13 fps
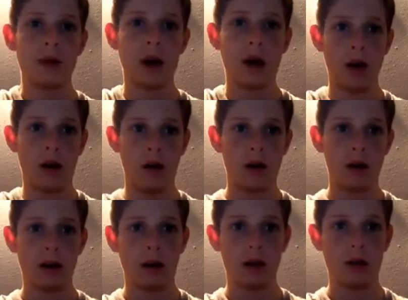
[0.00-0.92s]
I
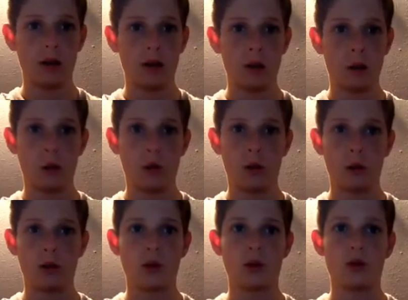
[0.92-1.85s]
already knew it
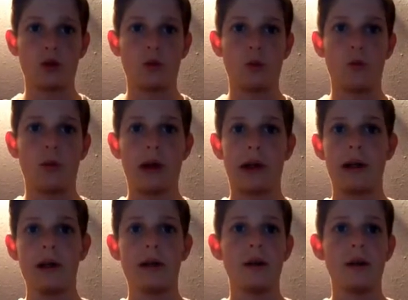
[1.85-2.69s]
was true, but